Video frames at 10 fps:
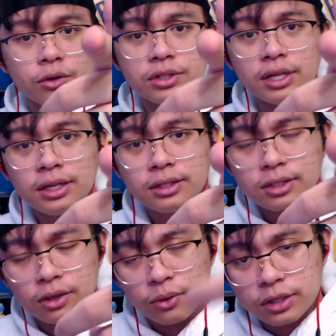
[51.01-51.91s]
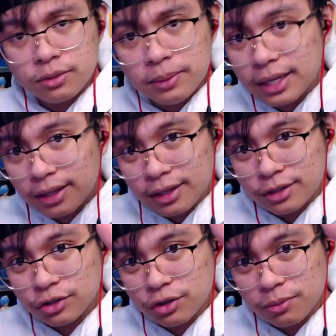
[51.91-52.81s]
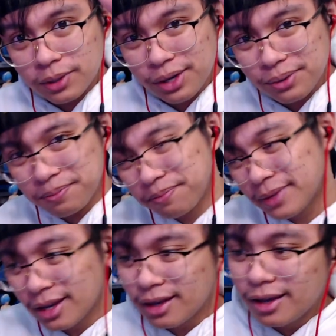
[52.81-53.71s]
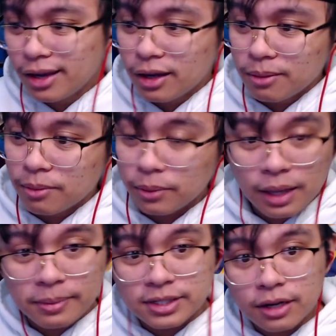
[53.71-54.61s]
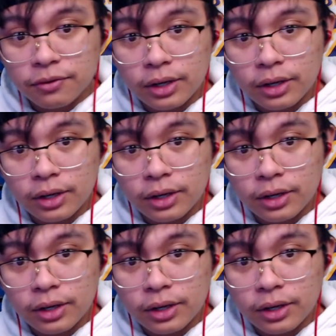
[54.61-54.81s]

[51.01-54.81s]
links are good to be in the description below. But with that being said, everyone,